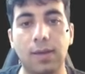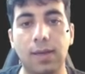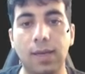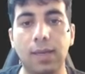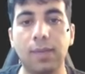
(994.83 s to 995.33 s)

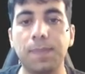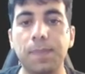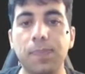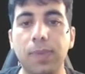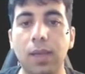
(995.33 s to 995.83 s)
Again,
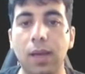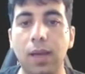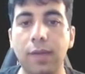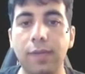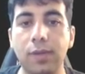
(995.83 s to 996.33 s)

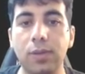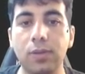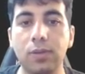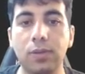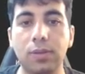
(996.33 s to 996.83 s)
if
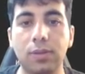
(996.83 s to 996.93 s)
you